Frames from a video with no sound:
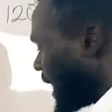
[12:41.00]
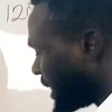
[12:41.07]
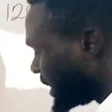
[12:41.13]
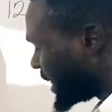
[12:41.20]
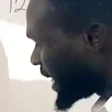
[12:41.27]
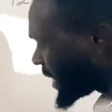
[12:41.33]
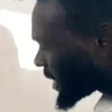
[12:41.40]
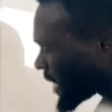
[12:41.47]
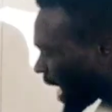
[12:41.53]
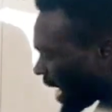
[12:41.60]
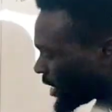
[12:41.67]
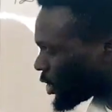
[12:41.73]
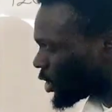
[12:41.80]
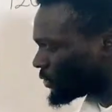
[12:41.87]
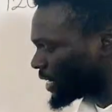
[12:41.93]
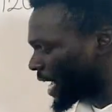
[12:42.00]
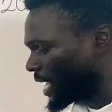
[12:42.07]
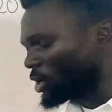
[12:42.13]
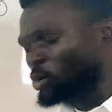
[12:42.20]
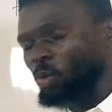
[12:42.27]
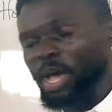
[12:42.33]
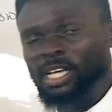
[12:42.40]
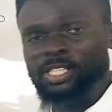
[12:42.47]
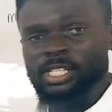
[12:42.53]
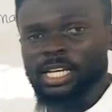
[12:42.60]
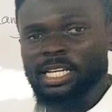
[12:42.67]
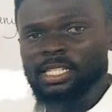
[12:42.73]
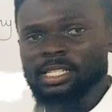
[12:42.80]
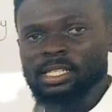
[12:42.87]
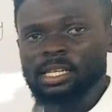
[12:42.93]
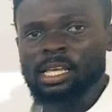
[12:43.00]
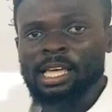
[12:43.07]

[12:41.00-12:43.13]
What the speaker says: this side of the equation